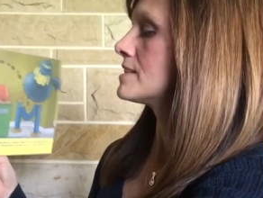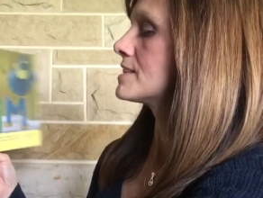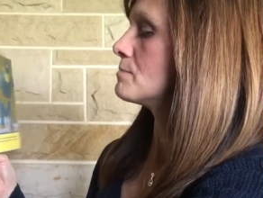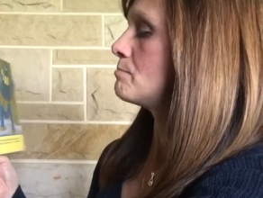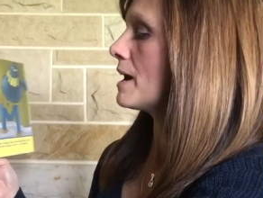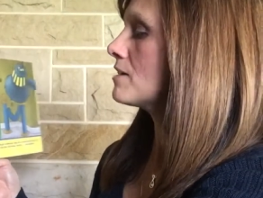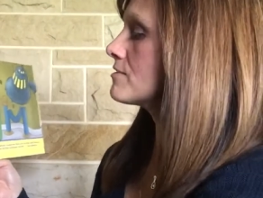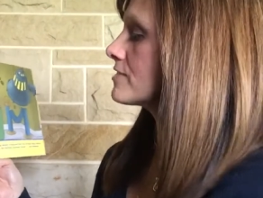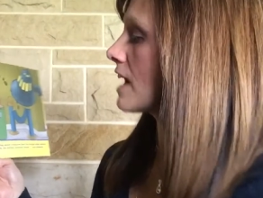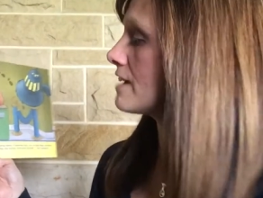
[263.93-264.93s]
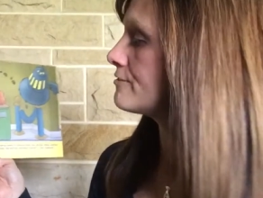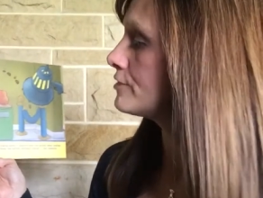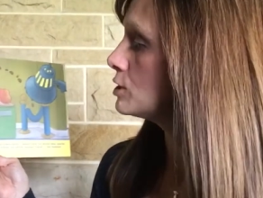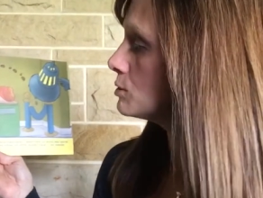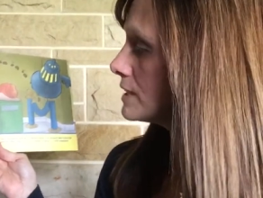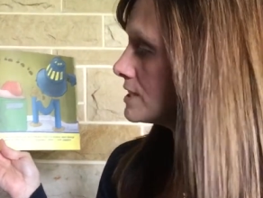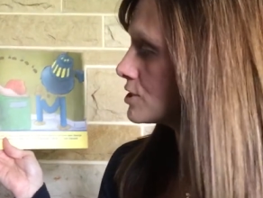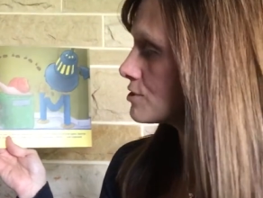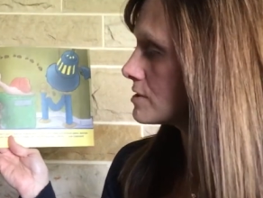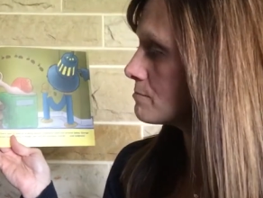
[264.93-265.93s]
The butterfly flew
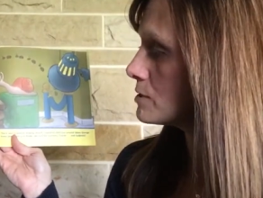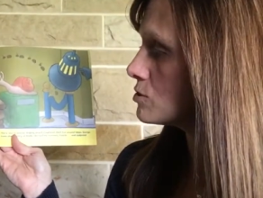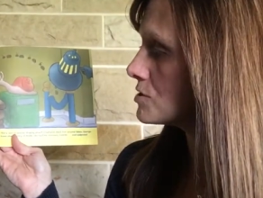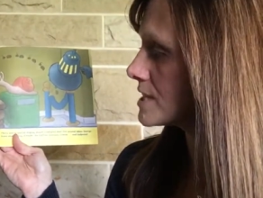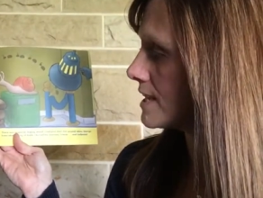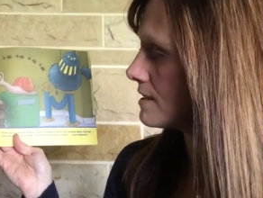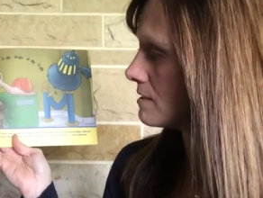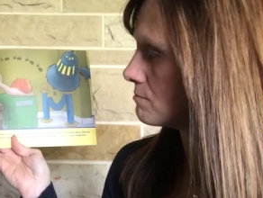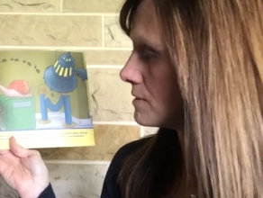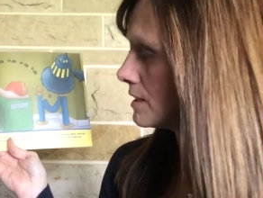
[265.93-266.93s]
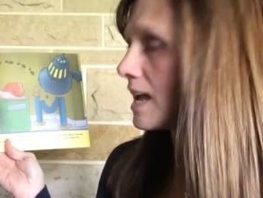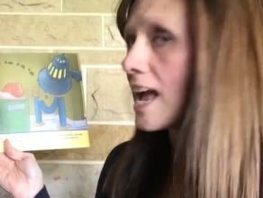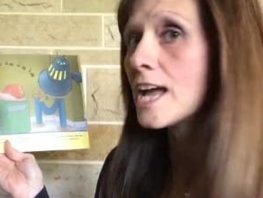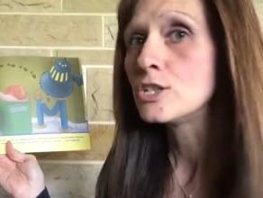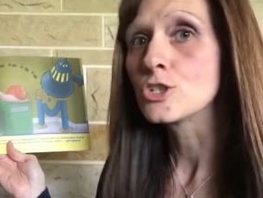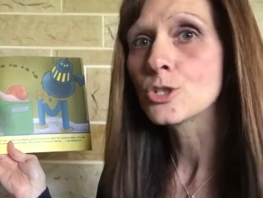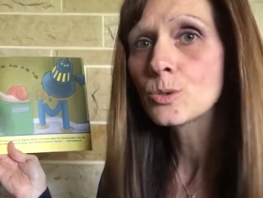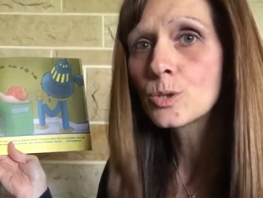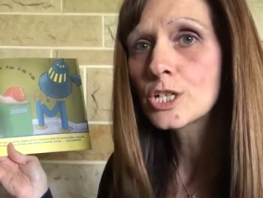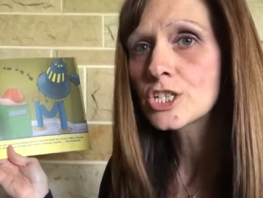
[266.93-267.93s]
into the museum, and
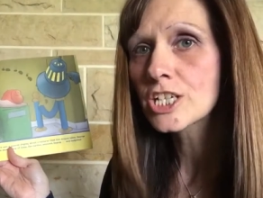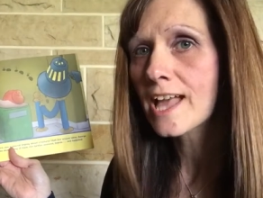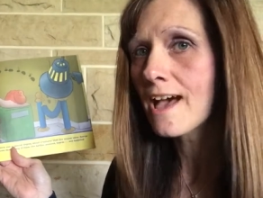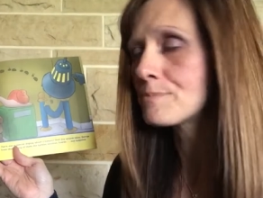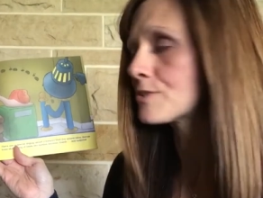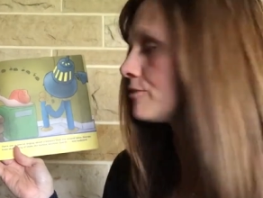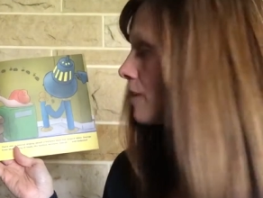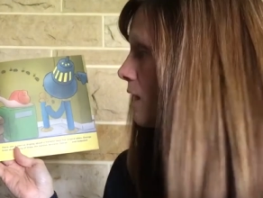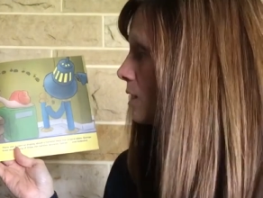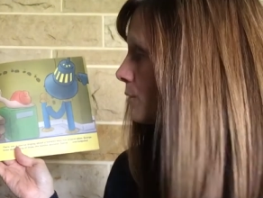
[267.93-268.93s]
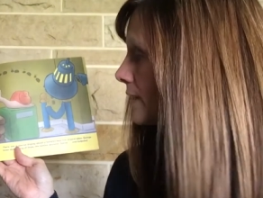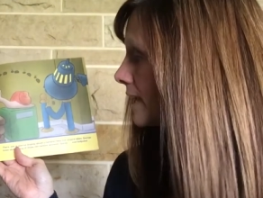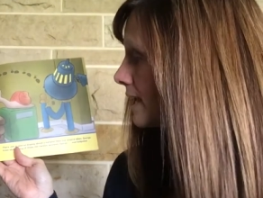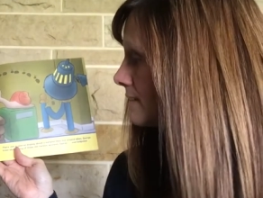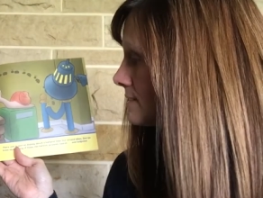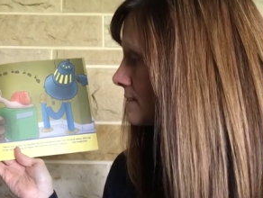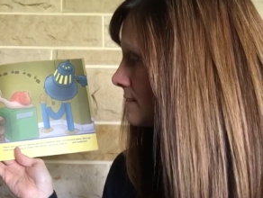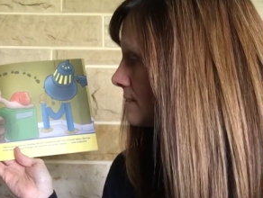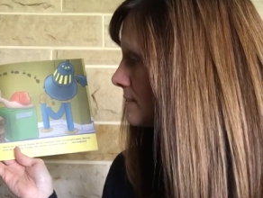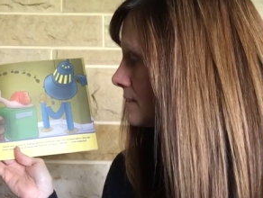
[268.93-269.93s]
George kept following it,
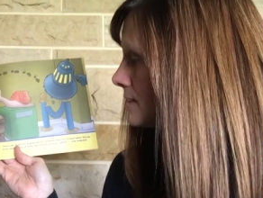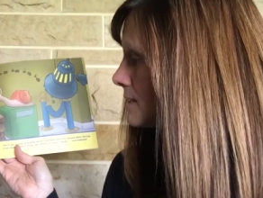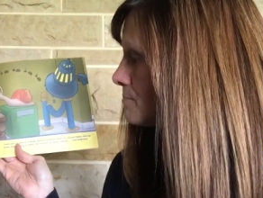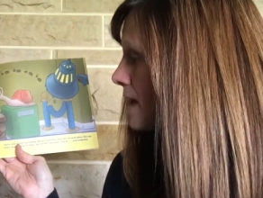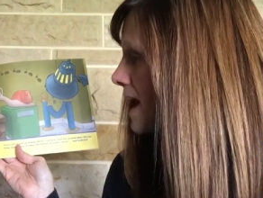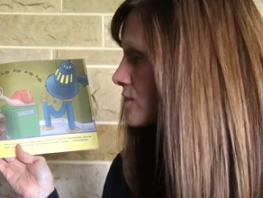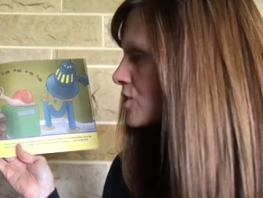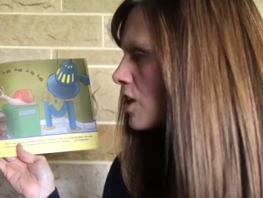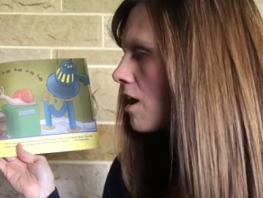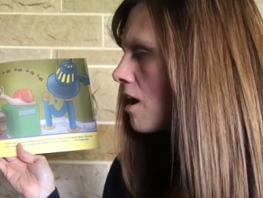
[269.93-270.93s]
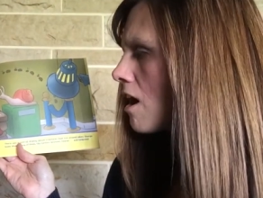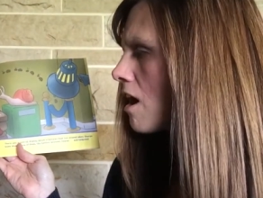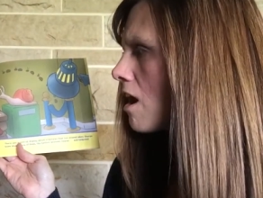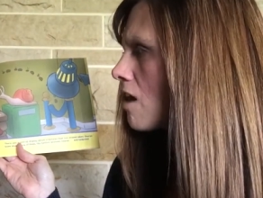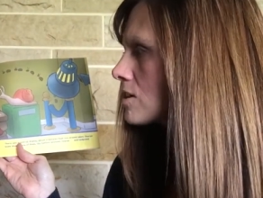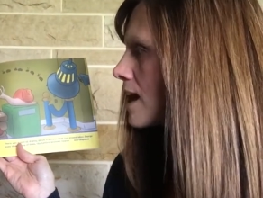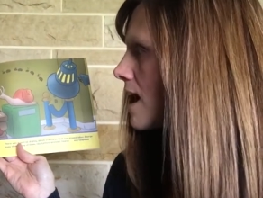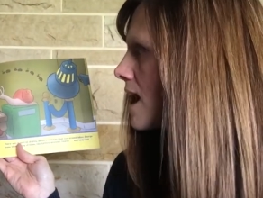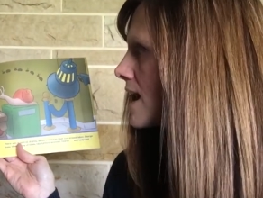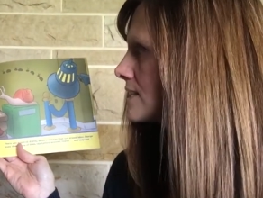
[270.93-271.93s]
past all
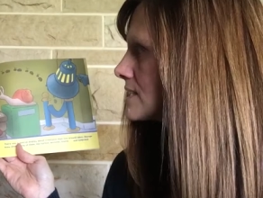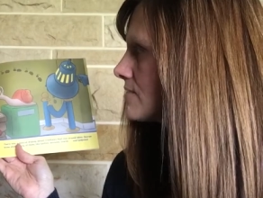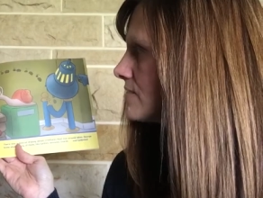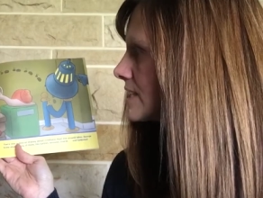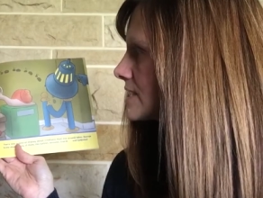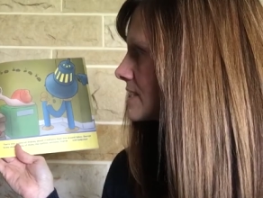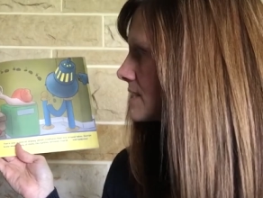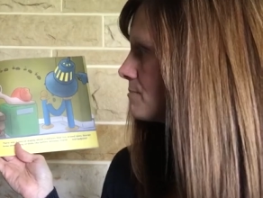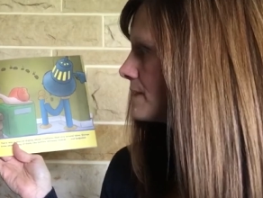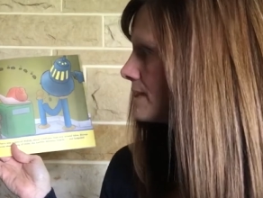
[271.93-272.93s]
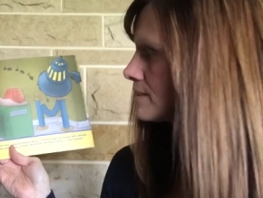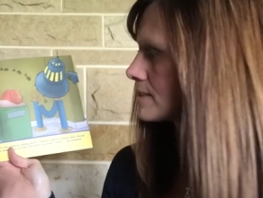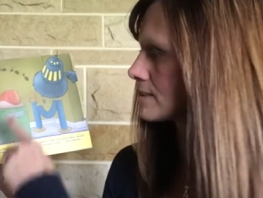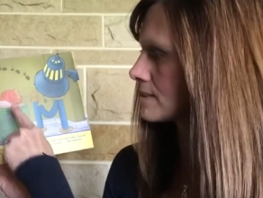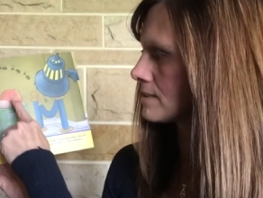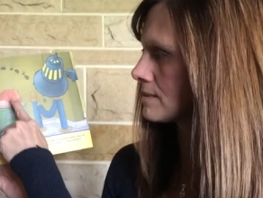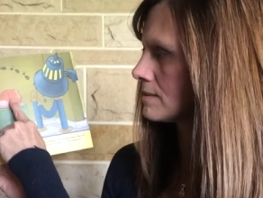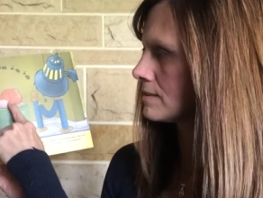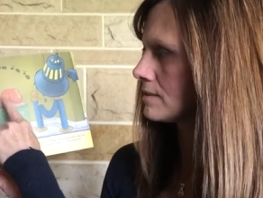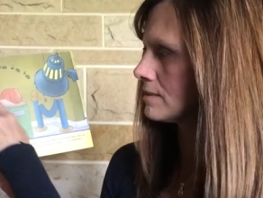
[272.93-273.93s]
kinds of exhibits.
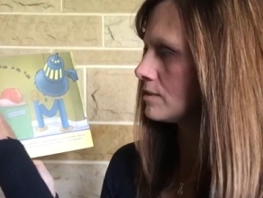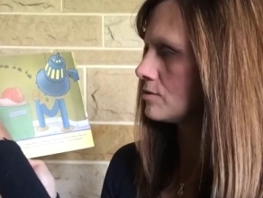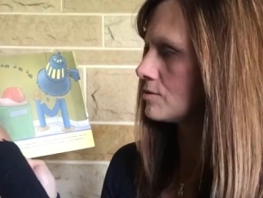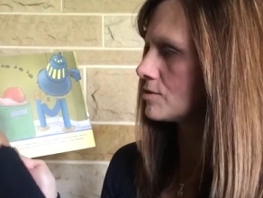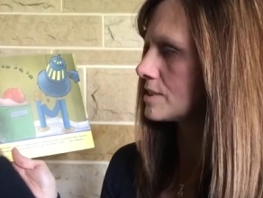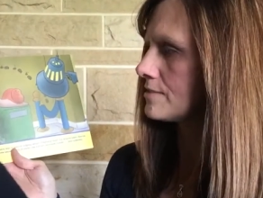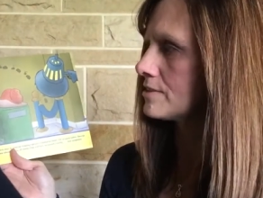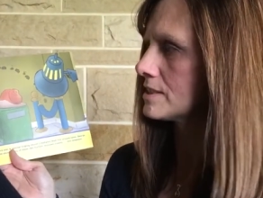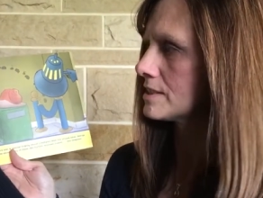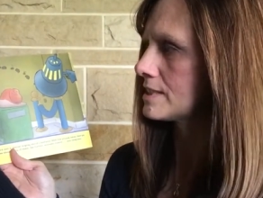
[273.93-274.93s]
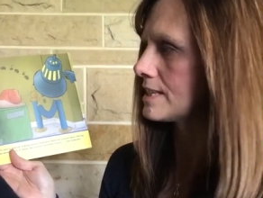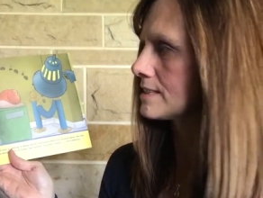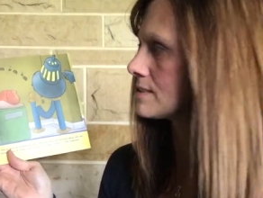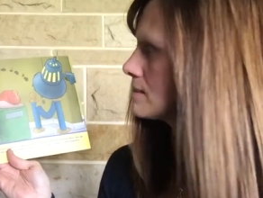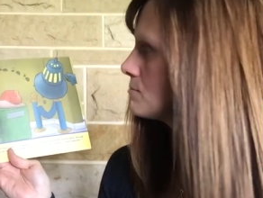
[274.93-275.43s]
Those are different things in the